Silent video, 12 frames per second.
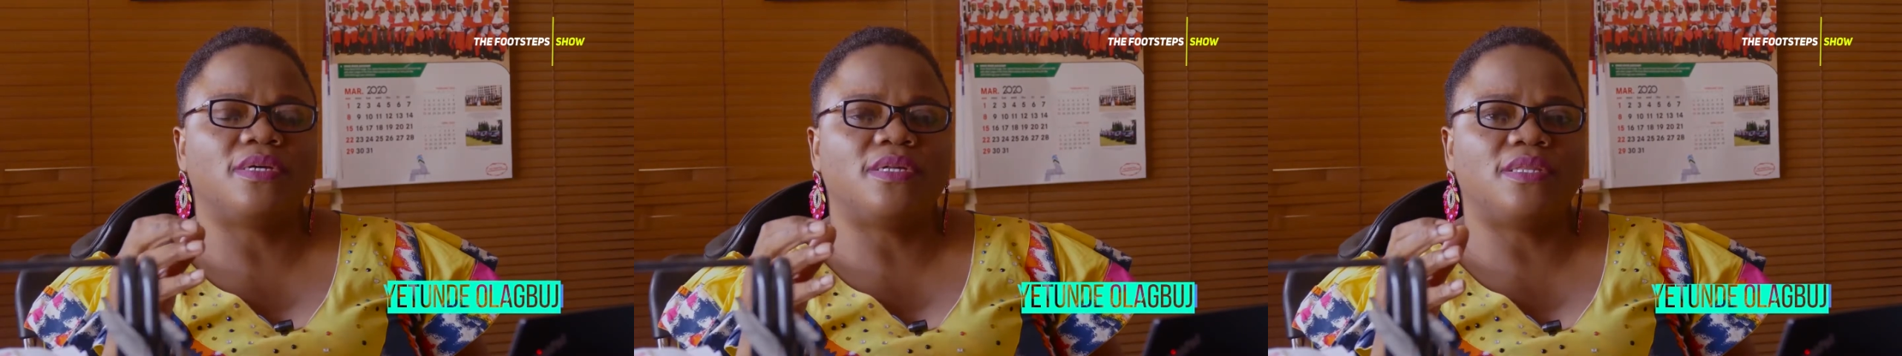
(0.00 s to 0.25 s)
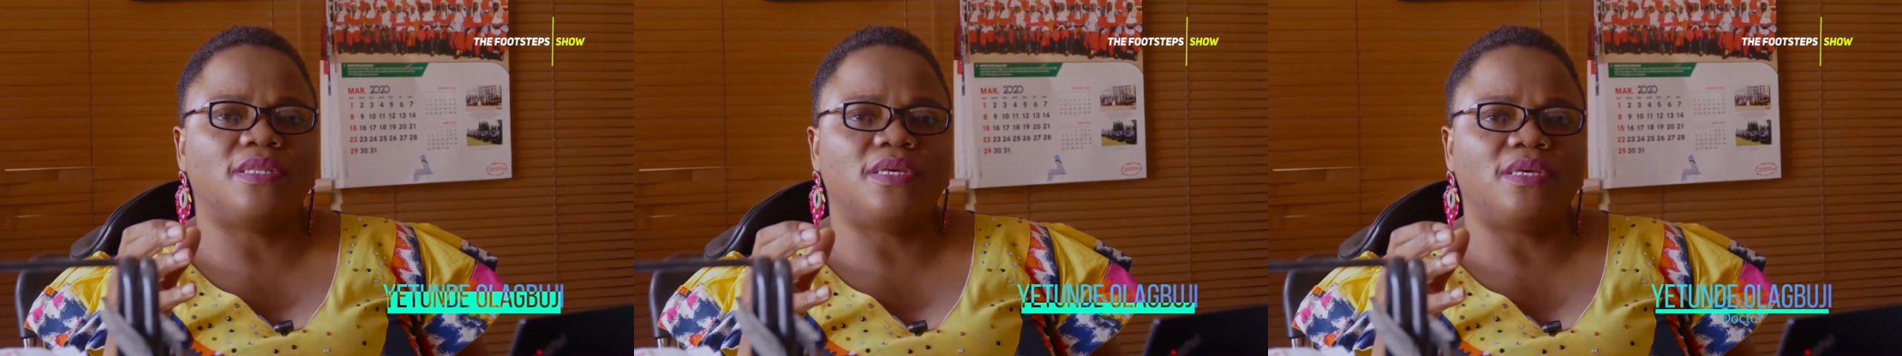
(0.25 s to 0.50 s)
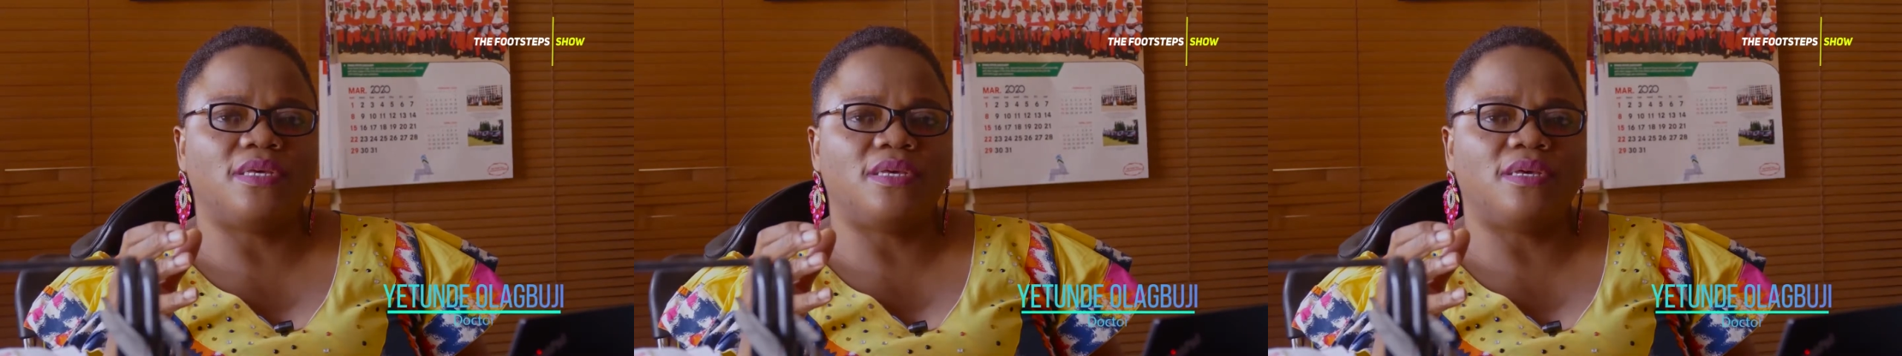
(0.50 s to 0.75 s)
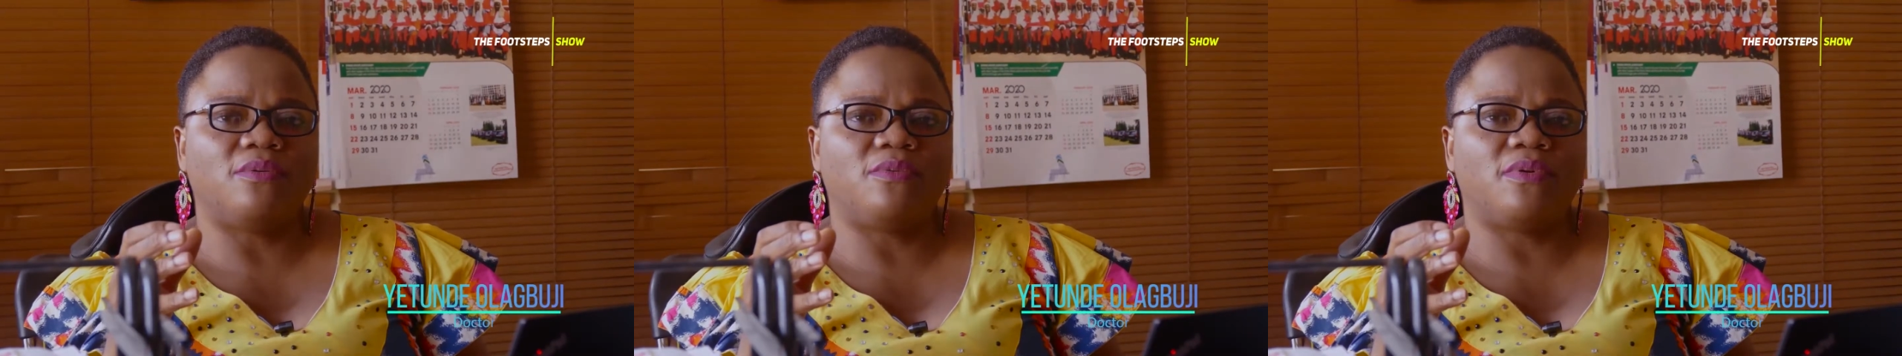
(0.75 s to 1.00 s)

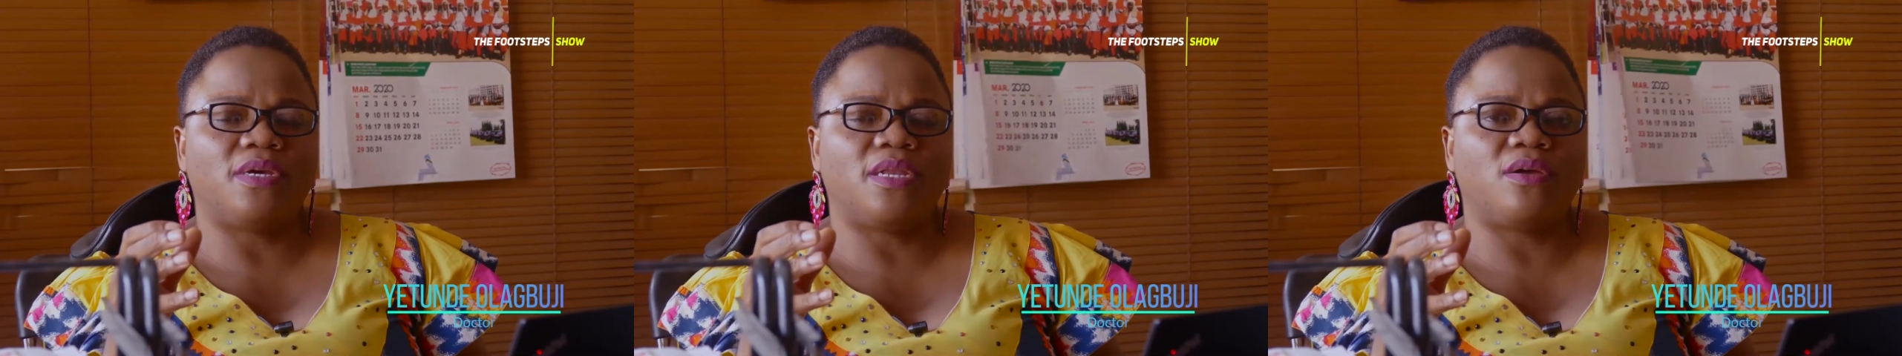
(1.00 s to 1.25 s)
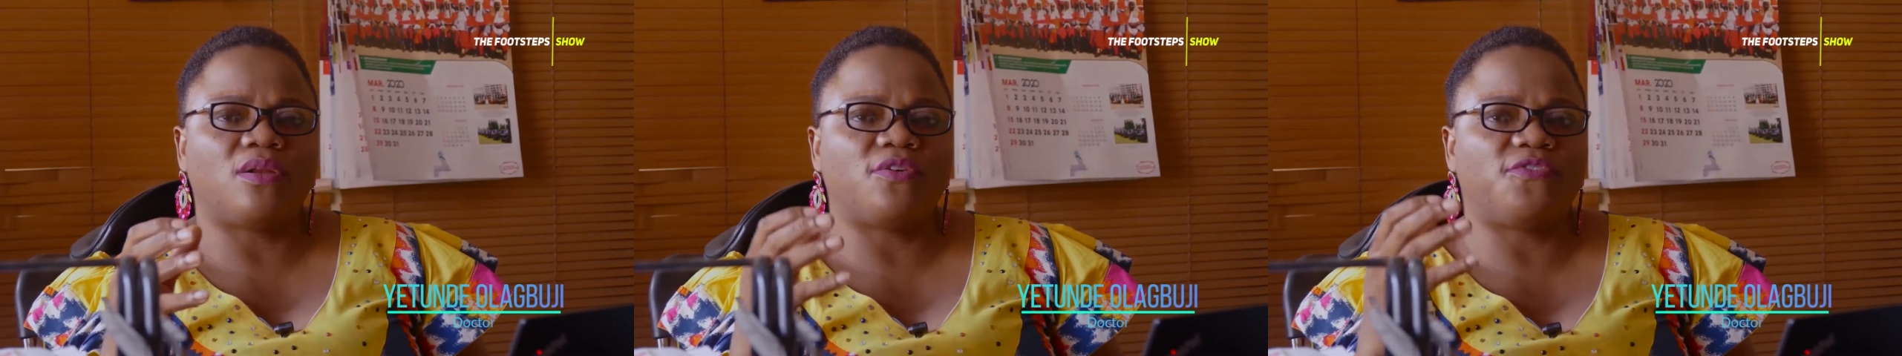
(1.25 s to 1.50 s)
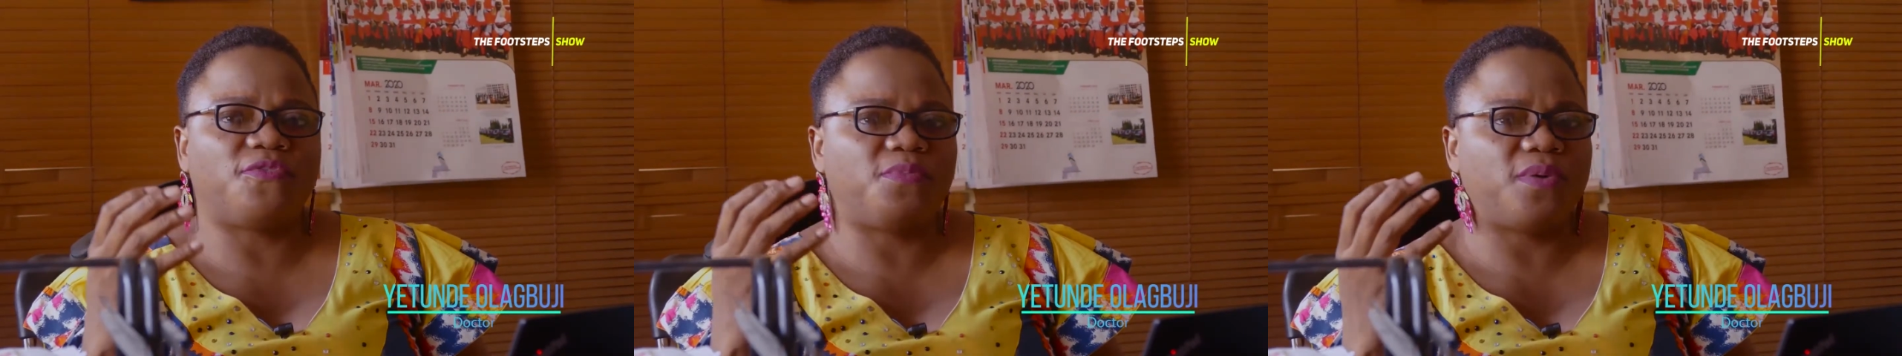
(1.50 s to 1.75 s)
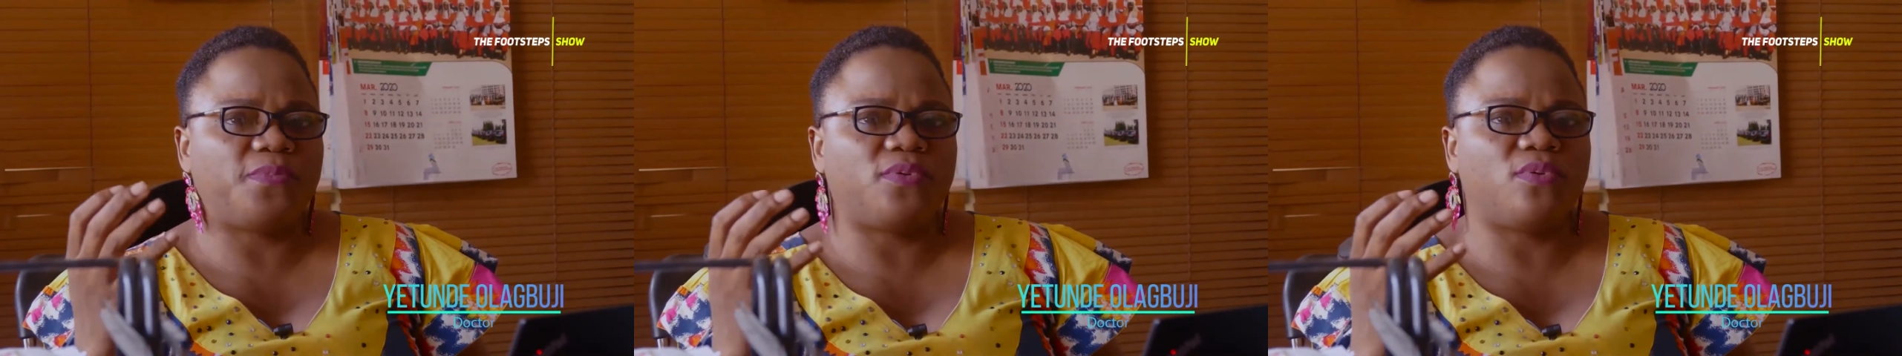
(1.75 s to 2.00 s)
the a lot of
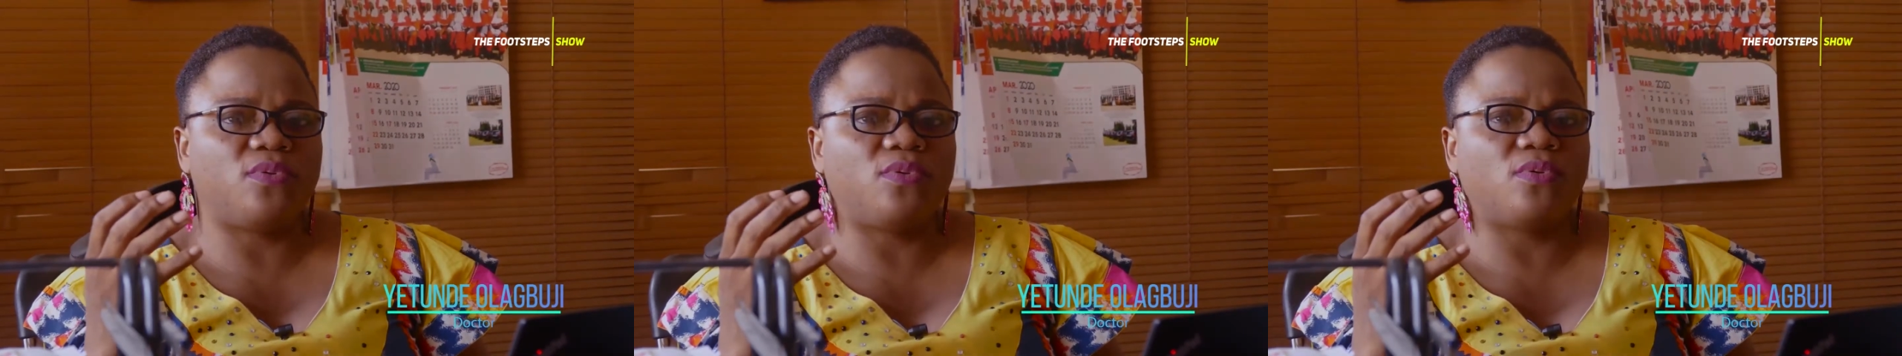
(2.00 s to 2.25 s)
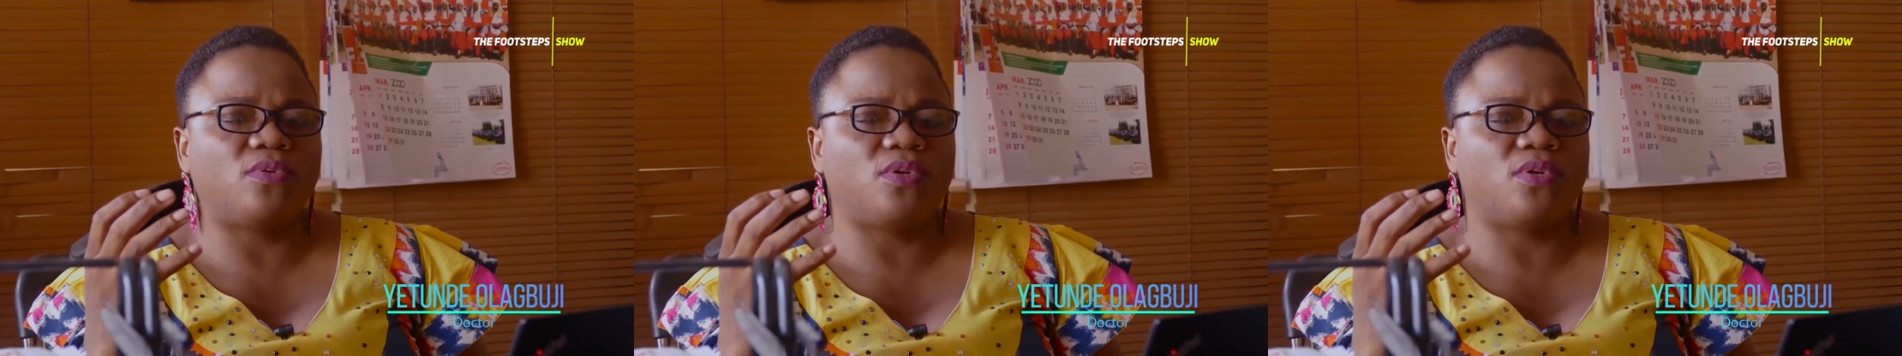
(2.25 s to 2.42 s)
people,